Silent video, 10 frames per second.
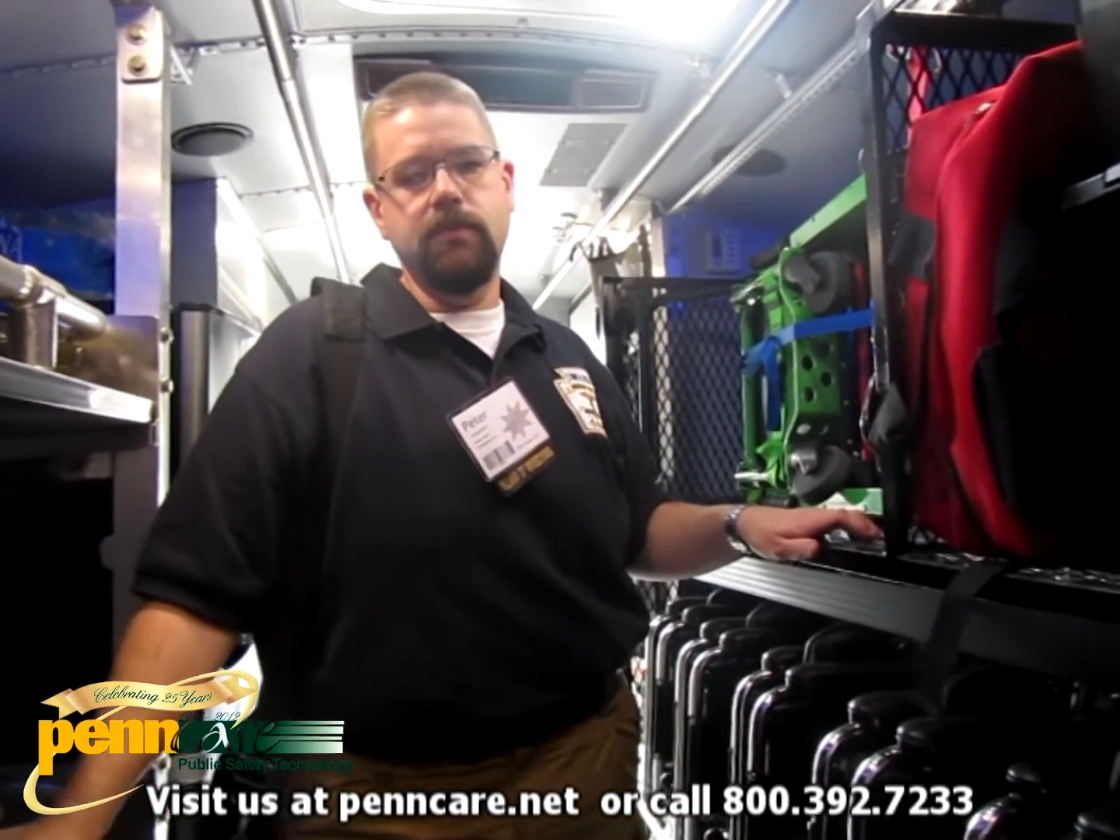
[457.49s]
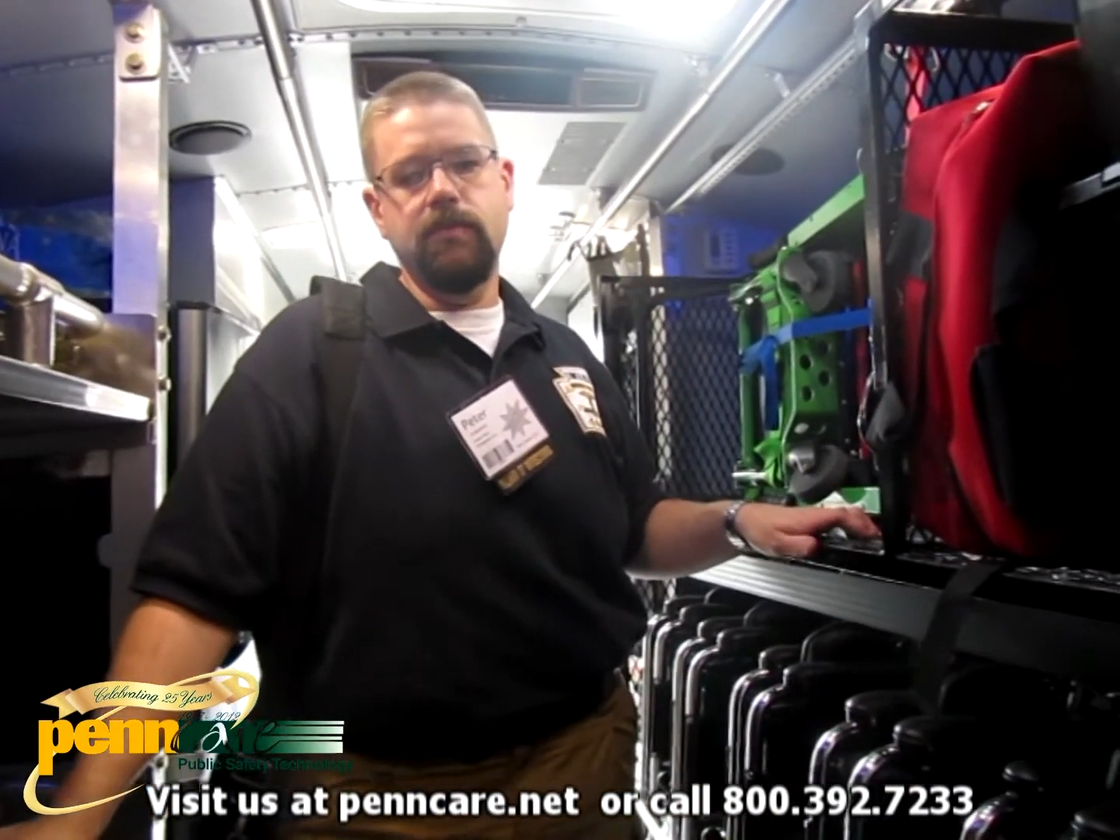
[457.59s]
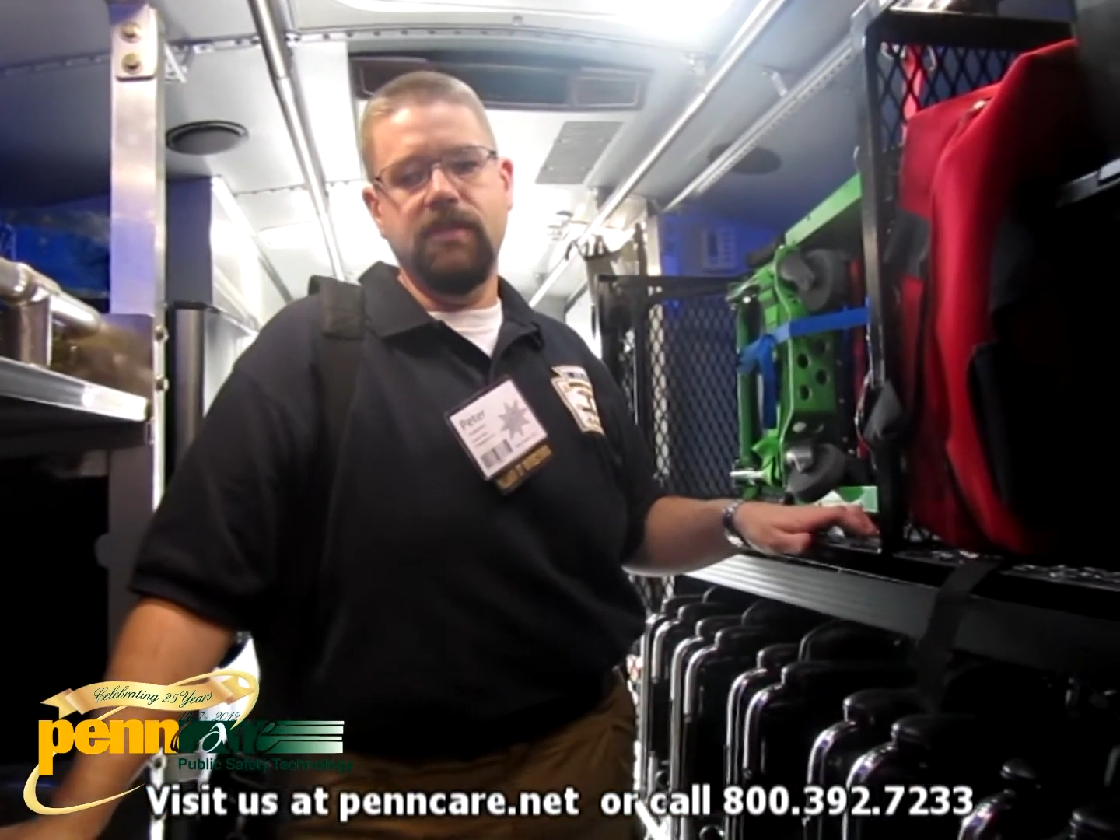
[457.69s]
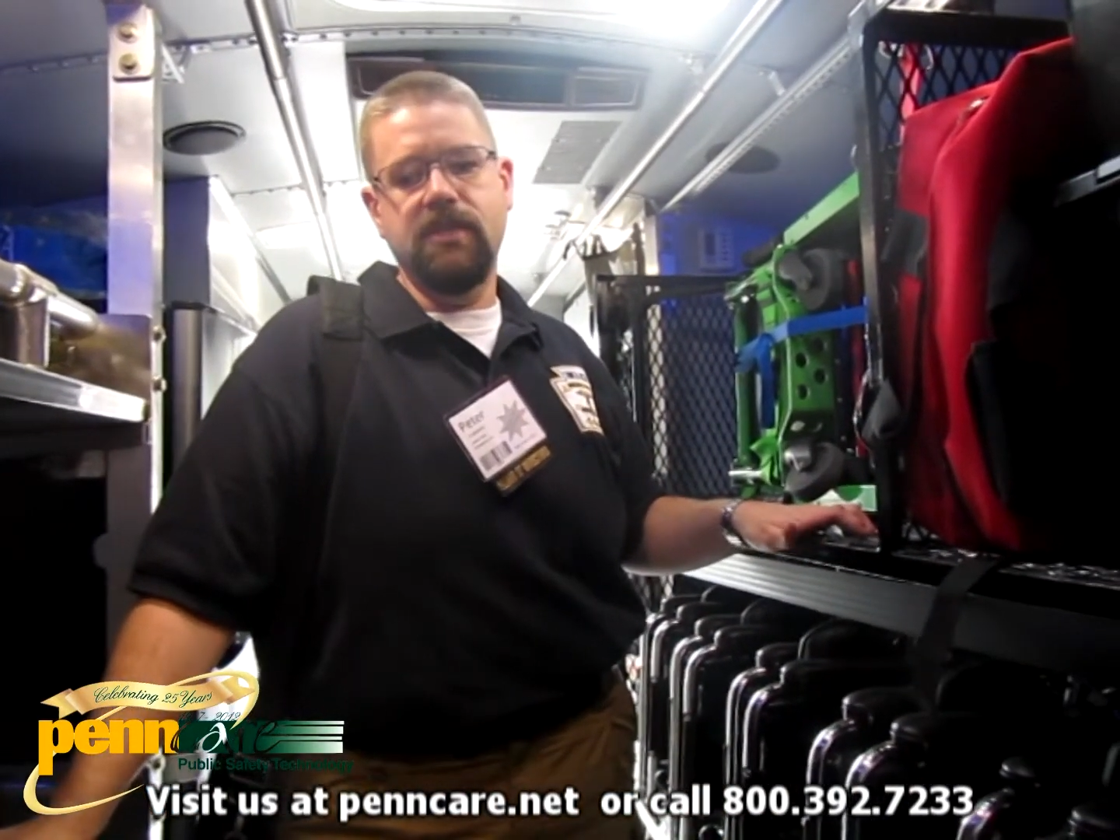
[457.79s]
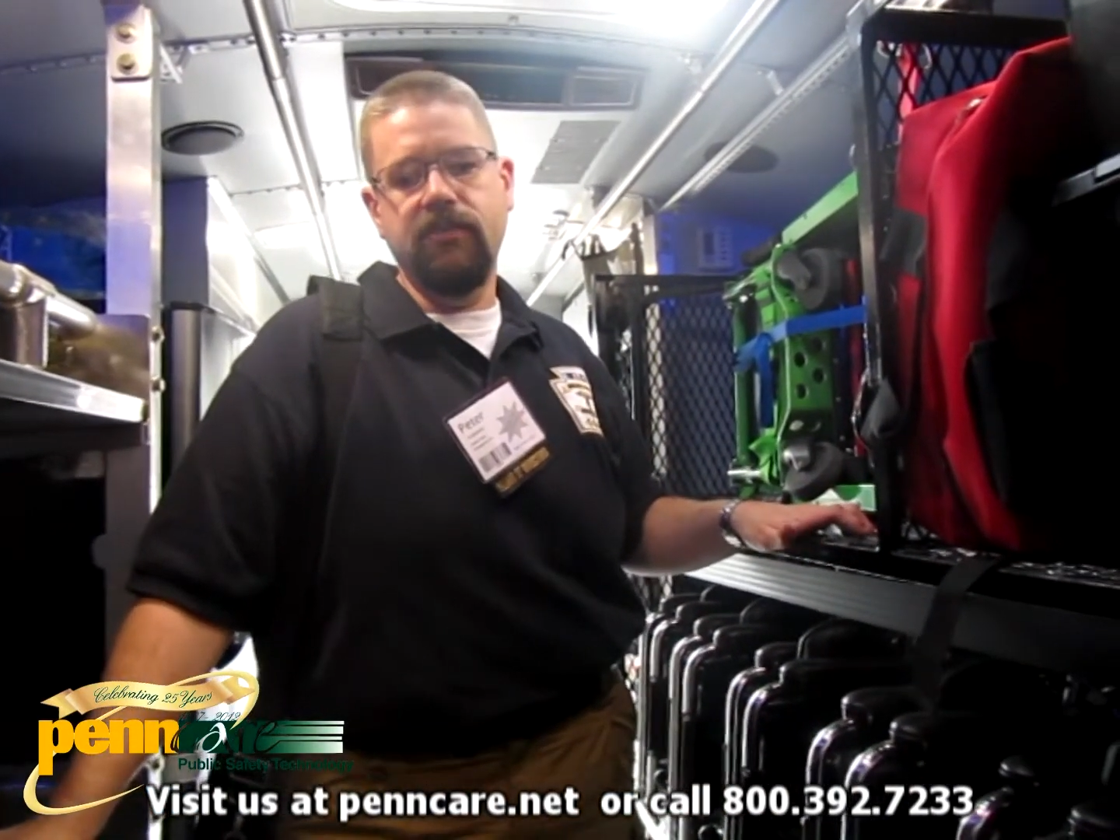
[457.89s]

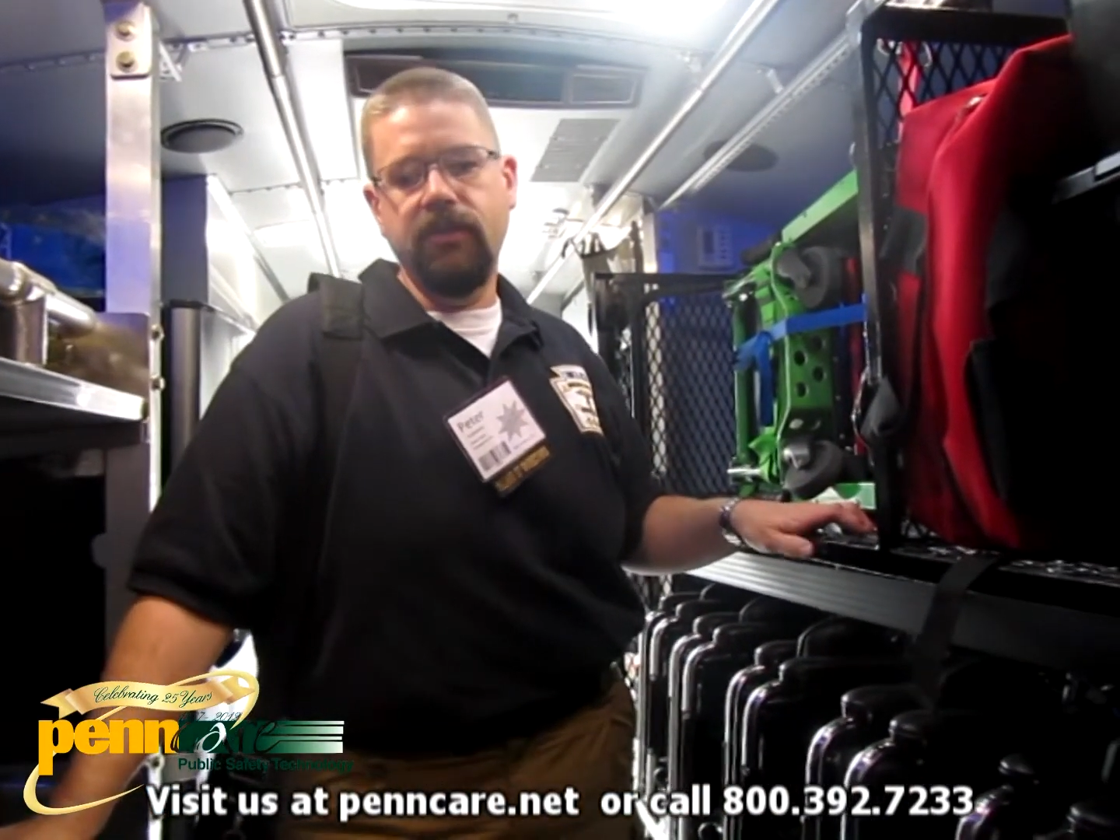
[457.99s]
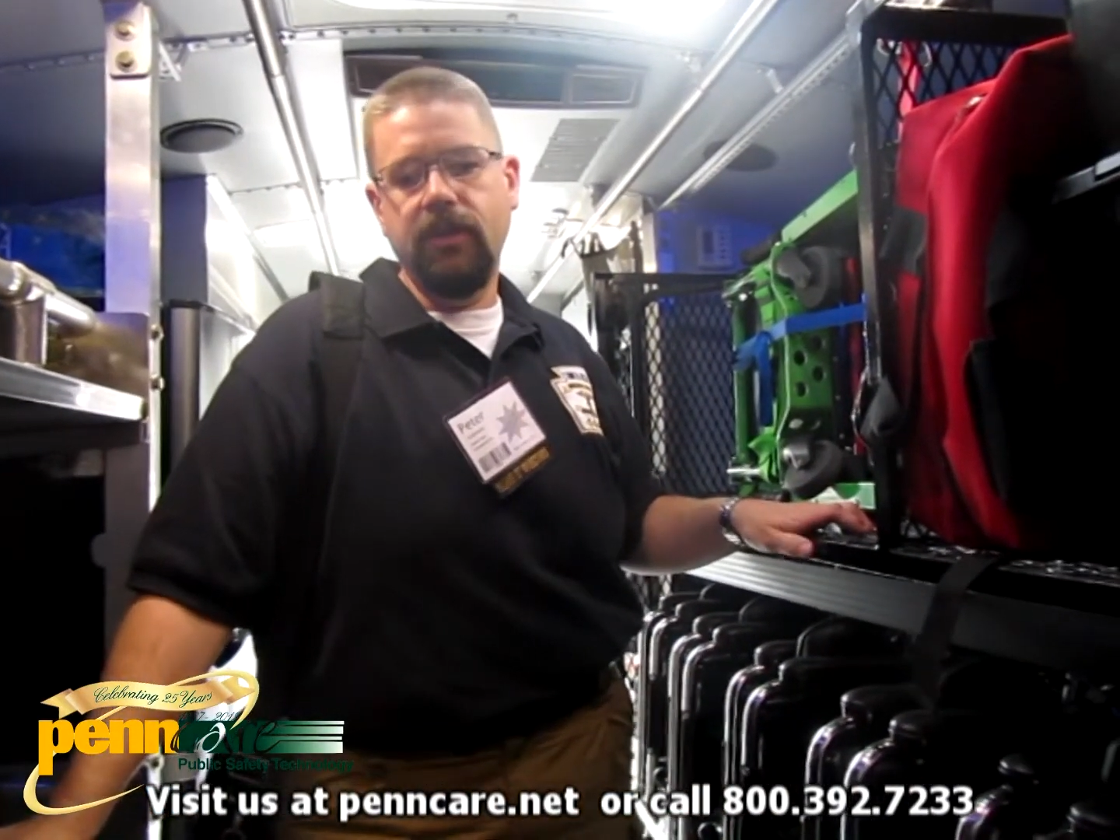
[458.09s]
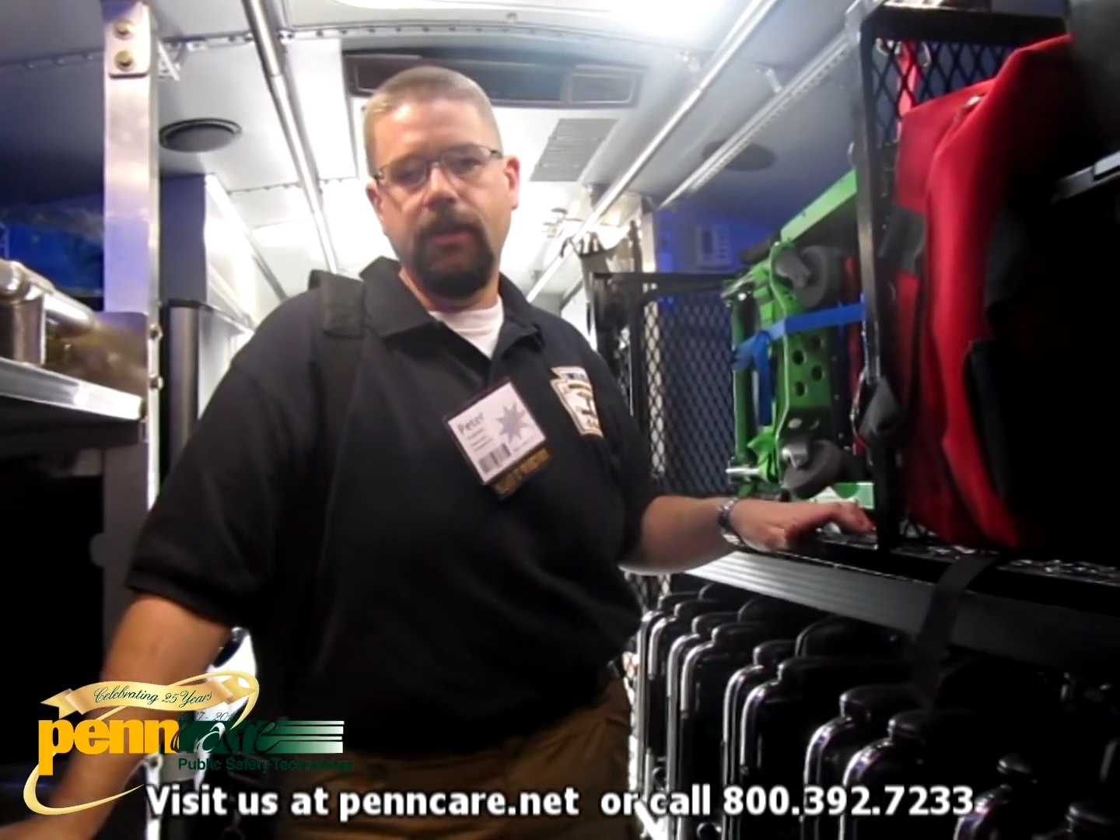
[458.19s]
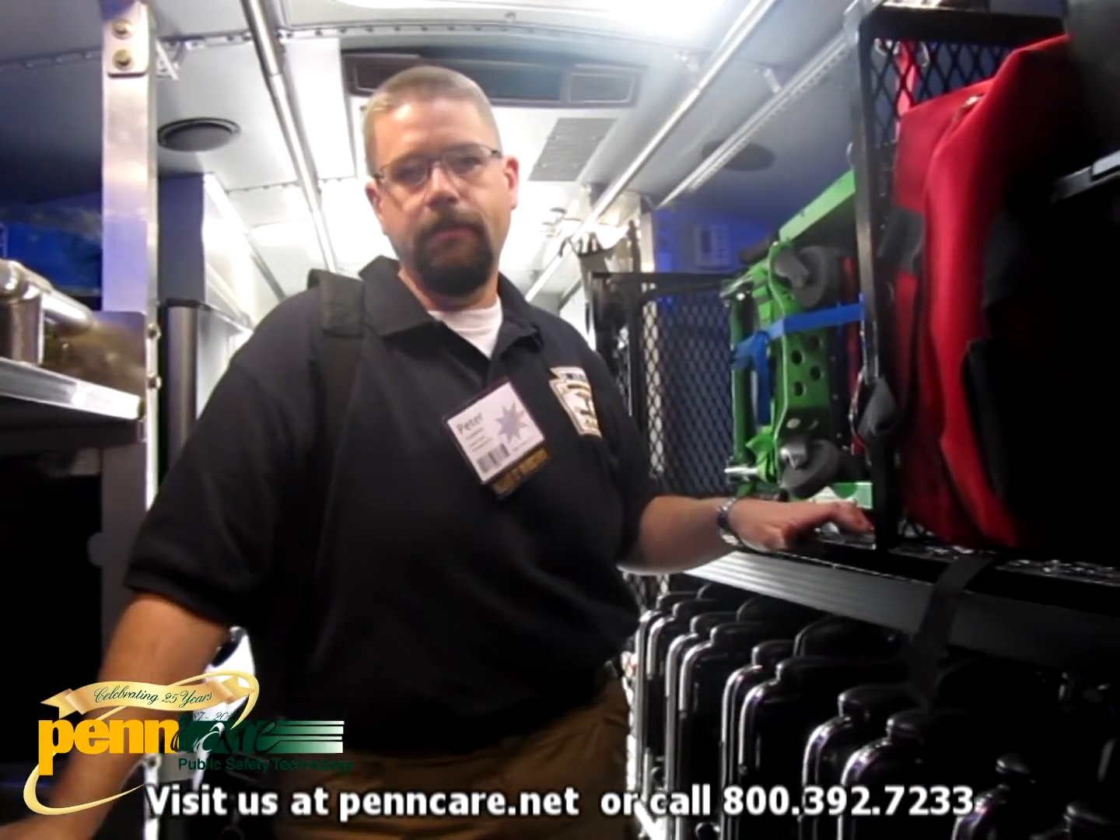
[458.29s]
specific.